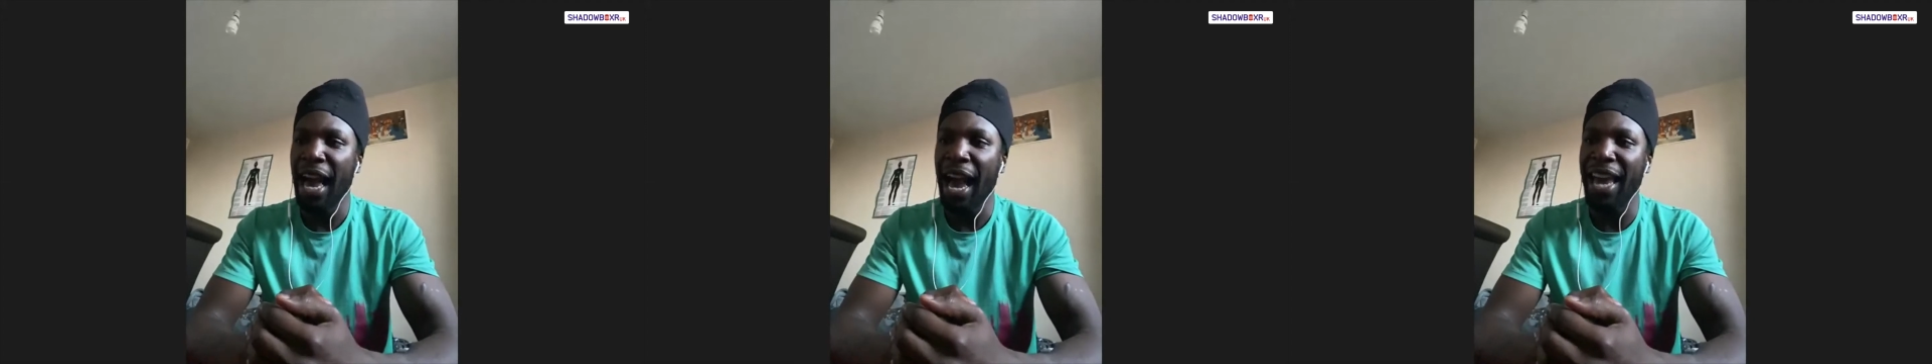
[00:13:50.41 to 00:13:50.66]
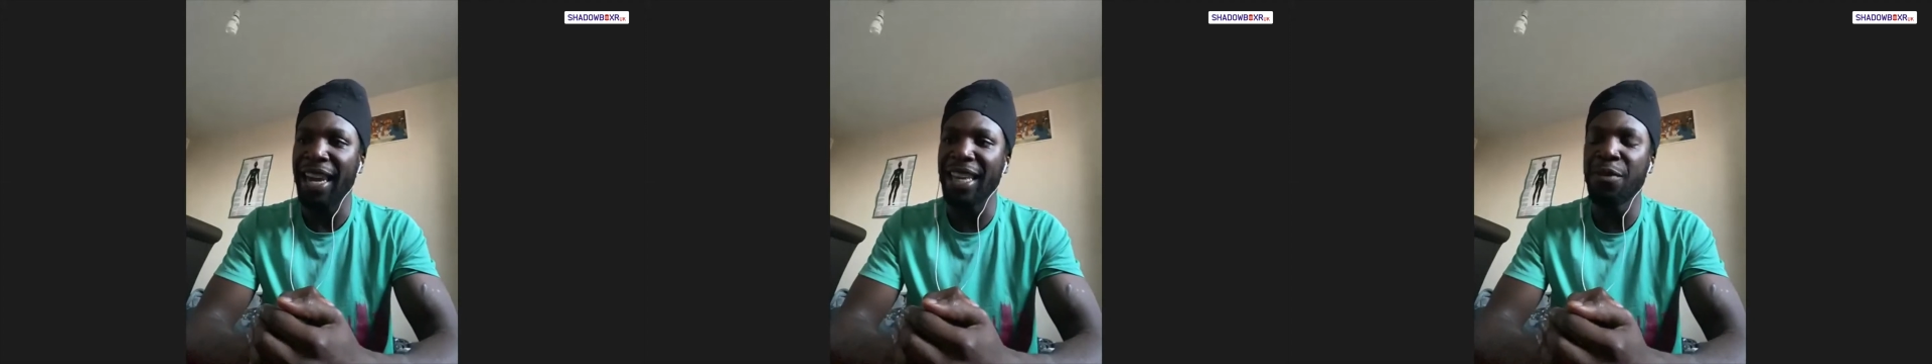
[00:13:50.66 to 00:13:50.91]

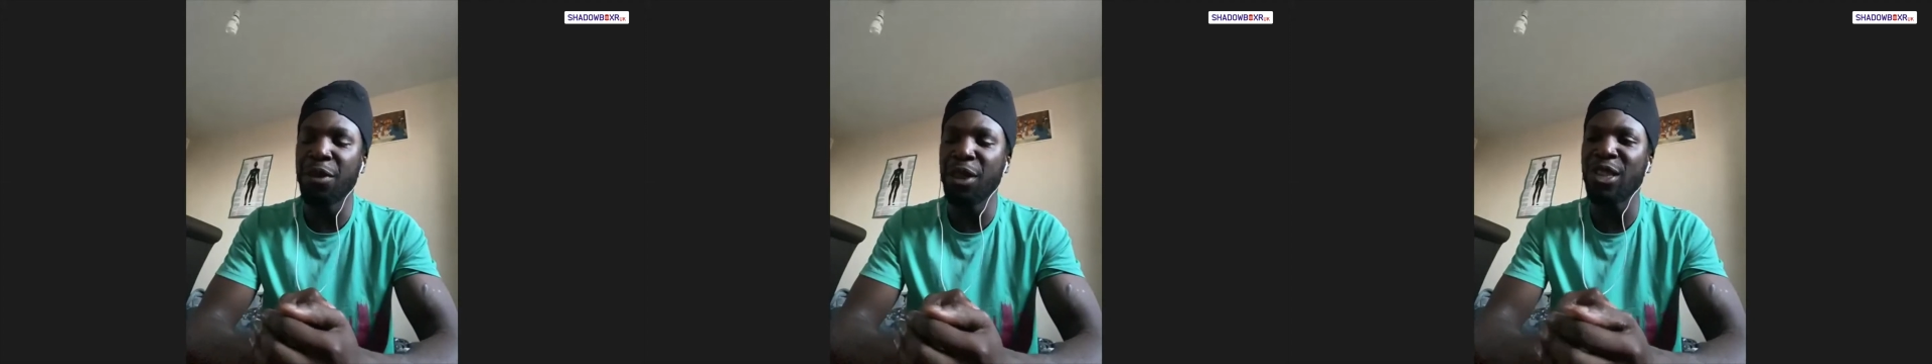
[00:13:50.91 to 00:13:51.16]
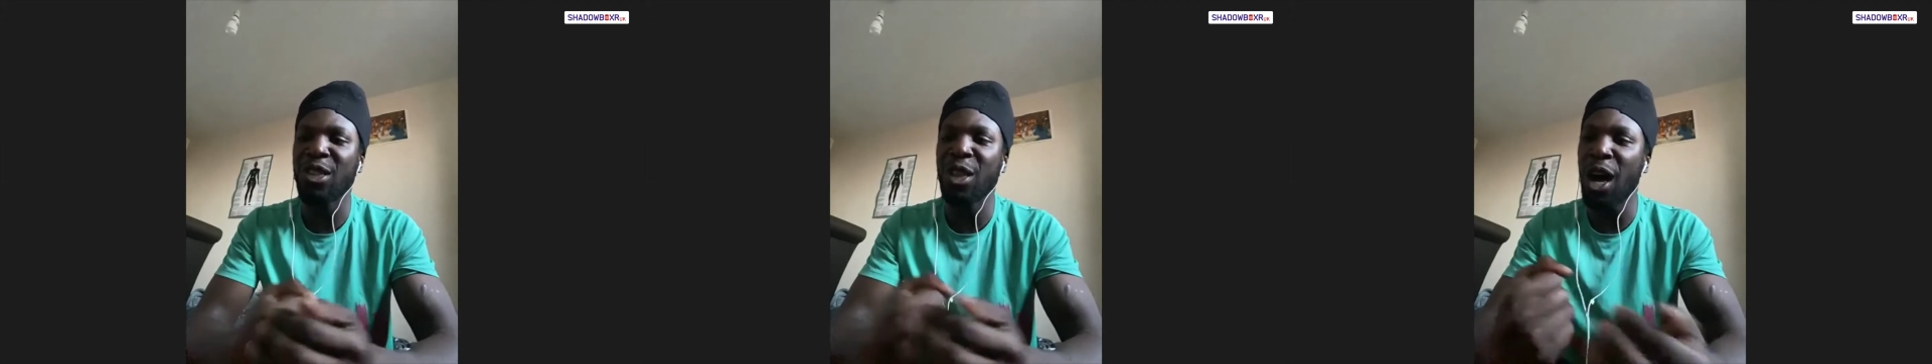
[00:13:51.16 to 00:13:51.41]
and even the
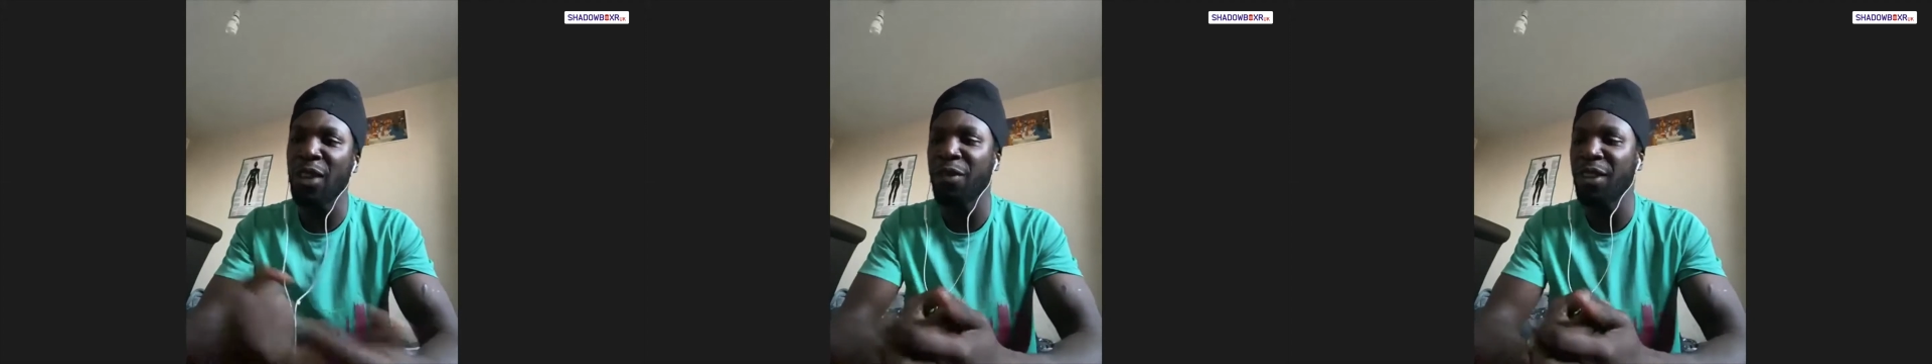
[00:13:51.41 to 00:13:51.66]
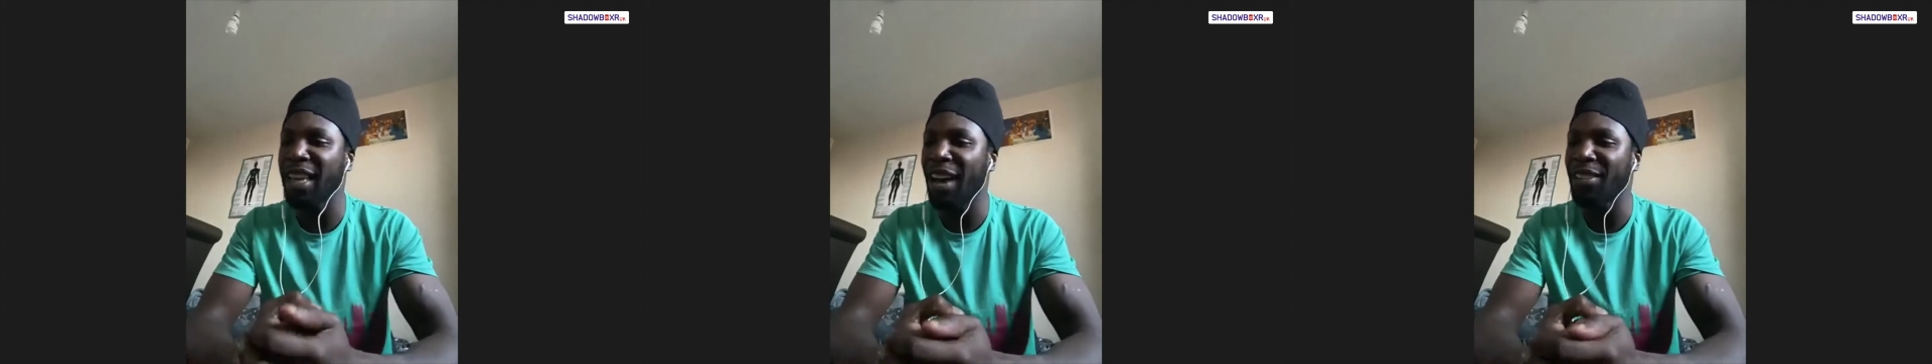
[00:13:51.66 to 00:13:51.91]
stance
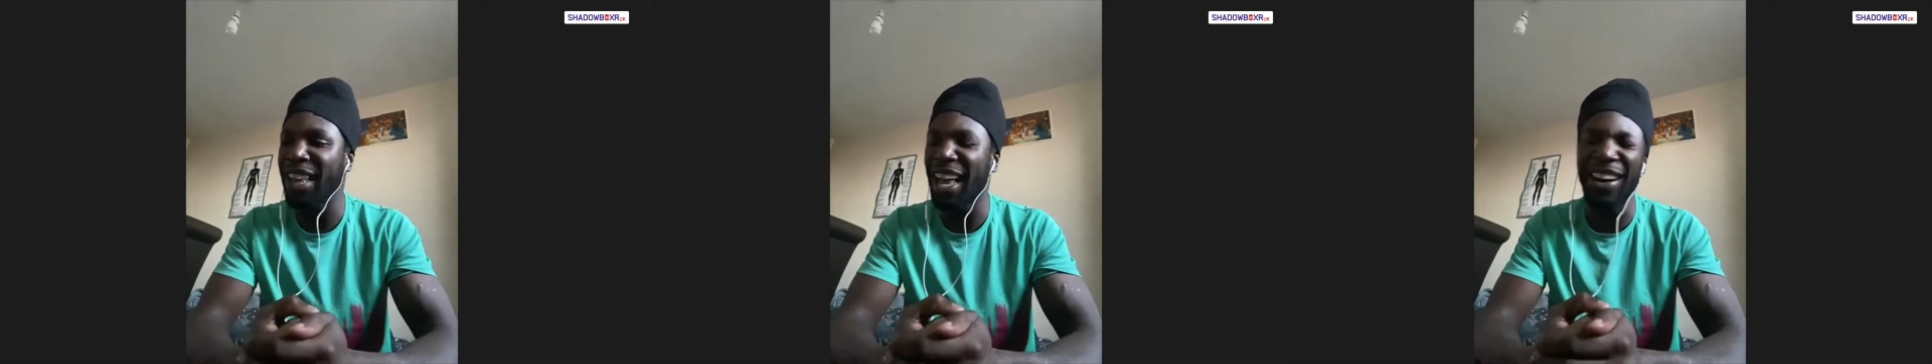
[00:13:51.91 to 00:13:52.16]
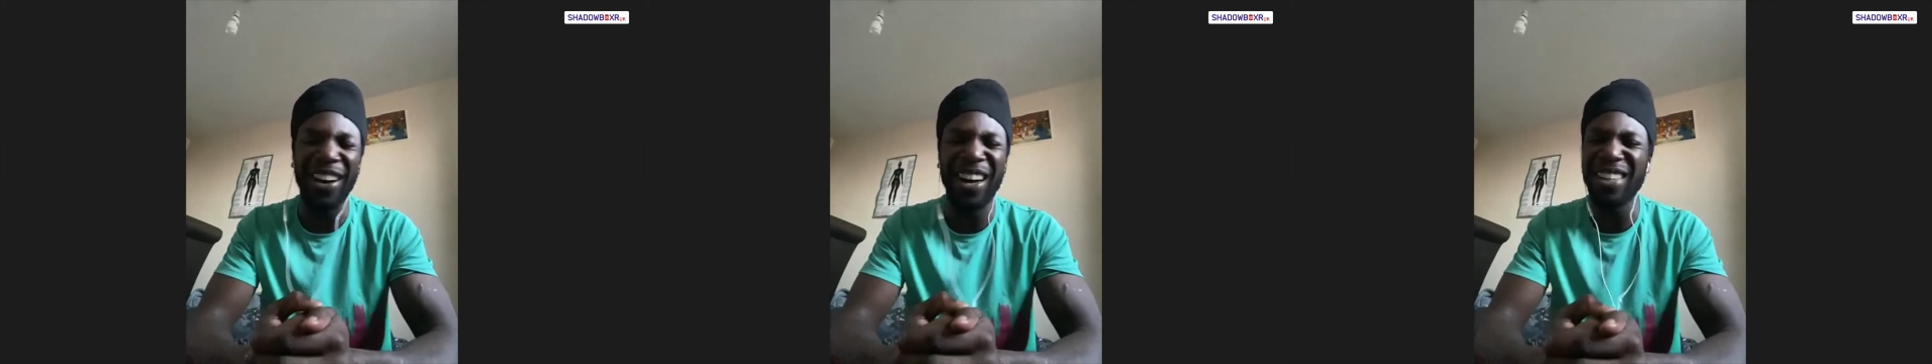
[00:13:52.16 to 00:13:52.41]
thing, I was like,
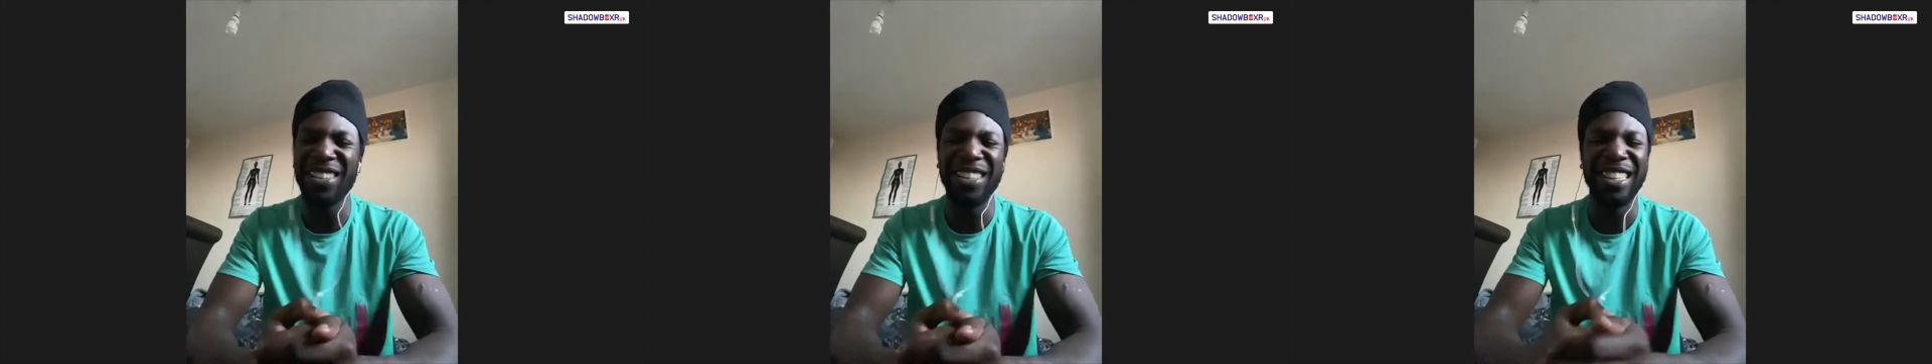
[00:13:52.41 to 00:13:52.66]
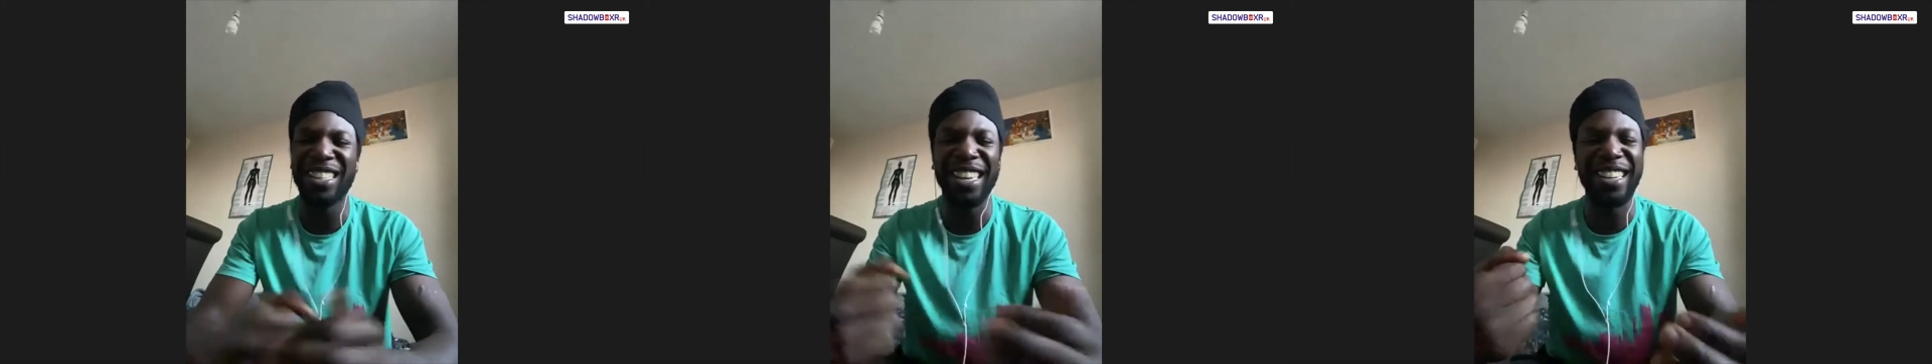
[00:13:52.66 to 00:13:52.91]
I shouldn't
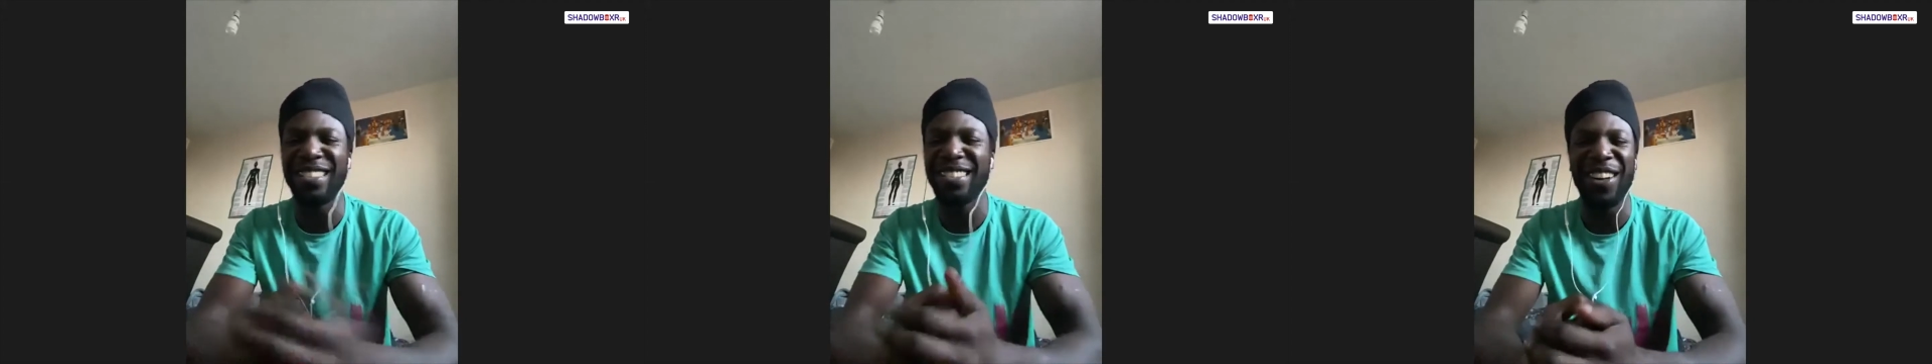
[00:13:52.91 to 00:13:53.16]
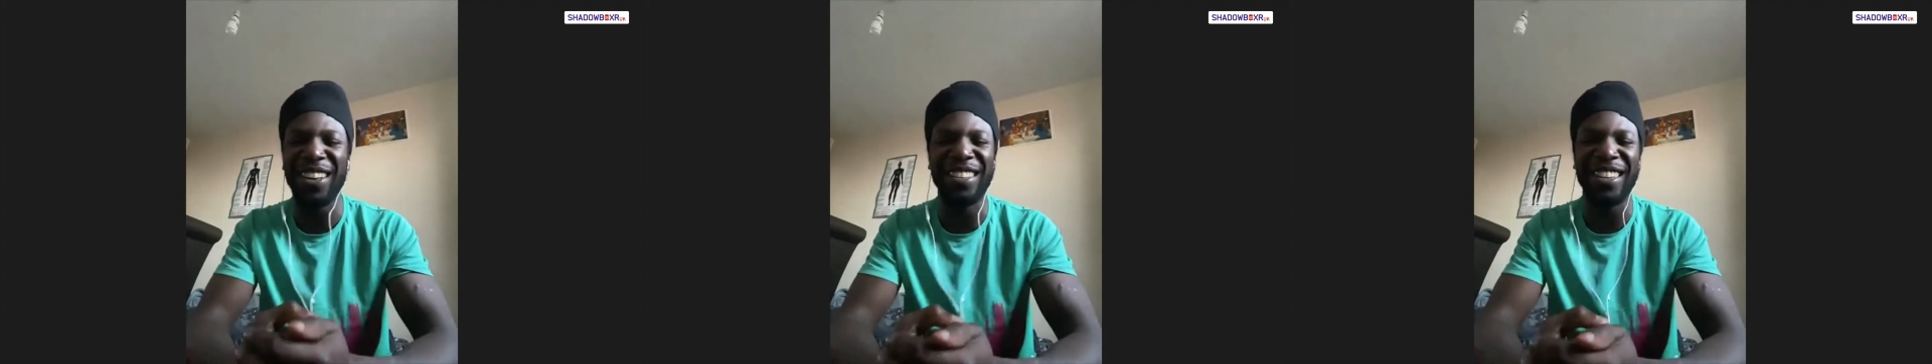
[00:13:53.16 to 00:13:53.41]
have changed stance.